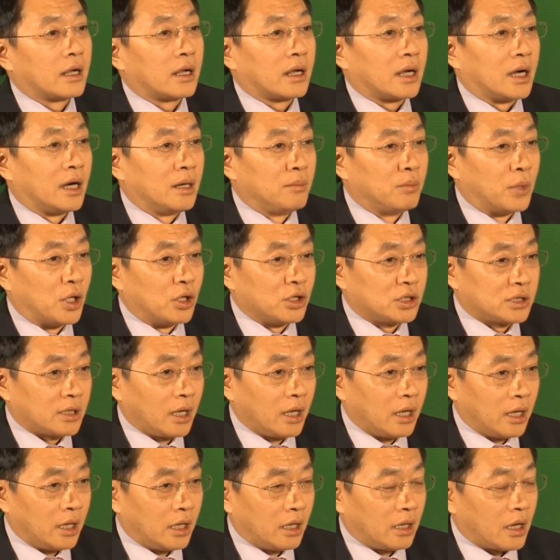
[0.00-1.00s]

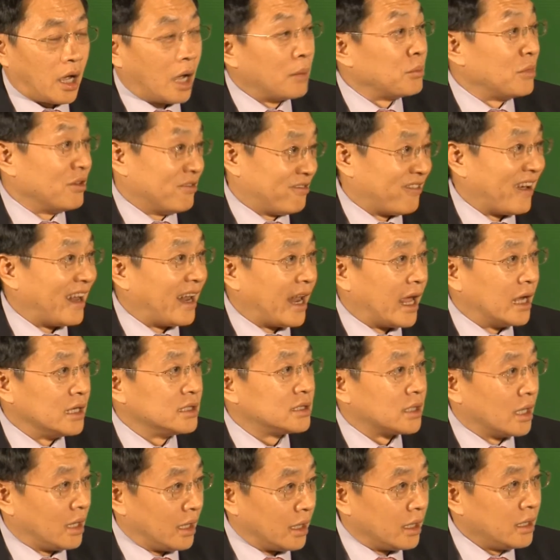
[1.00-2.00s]
commercially, I mean
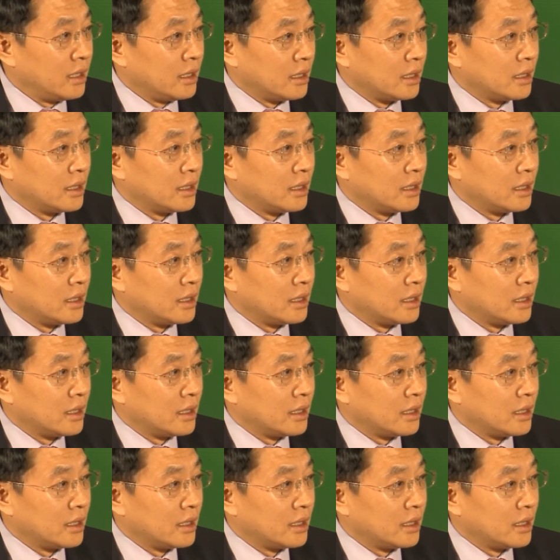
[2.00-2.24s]
financially.